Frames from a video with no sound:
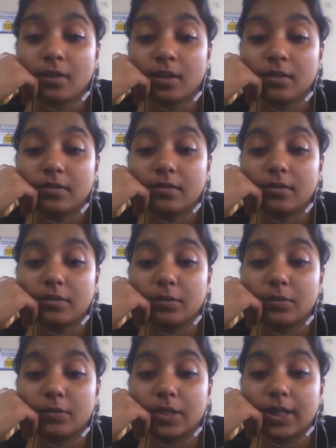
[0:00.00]
Now,
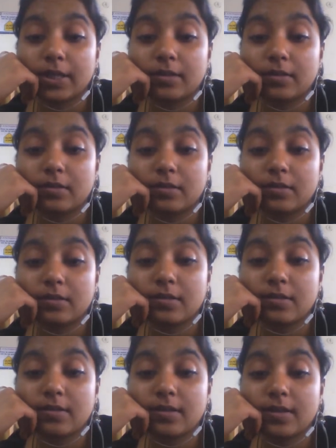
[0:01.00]

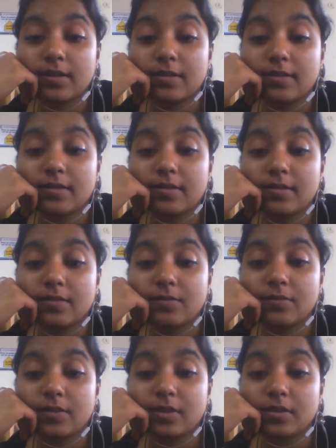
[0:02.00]
exercises
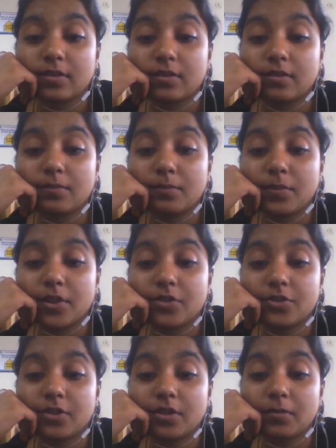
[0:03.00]
with major
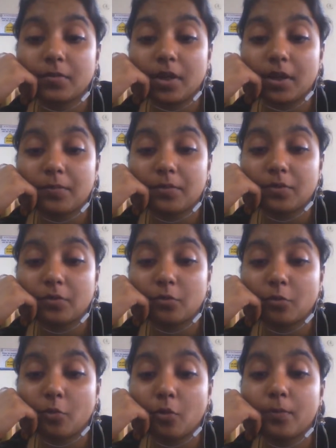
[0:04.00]

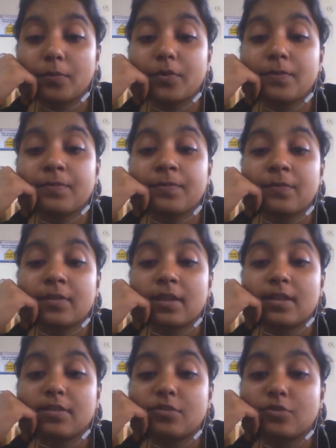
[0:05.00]
amblyoscope,
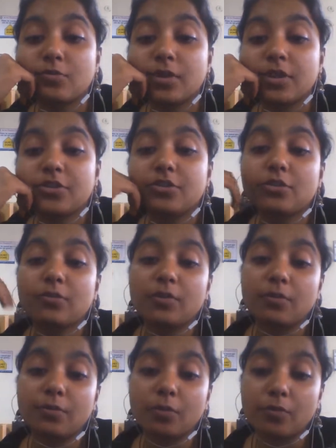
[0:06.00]
stimulation of the
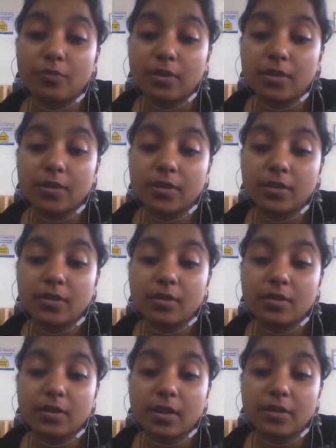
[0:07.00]
foveal area.
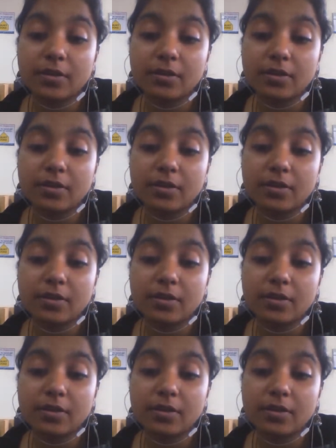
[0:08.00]
Kinetic